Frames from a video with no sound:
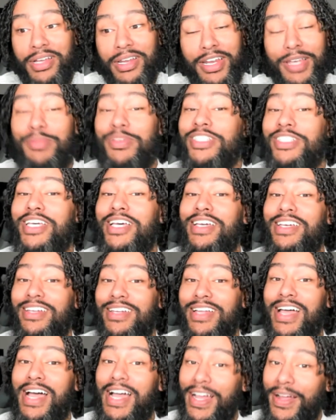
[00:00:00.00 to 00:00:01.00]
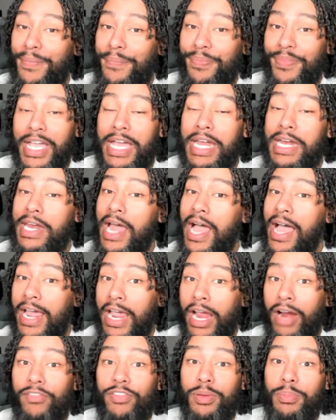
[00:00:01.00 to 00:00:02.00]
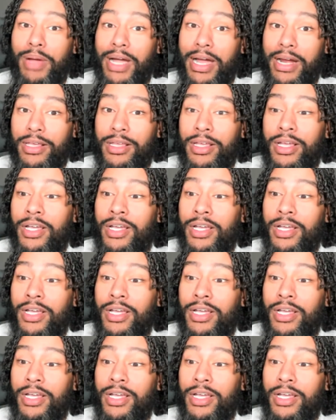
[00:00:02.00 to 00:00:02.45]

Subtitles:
Let me tell you that. And not everybody.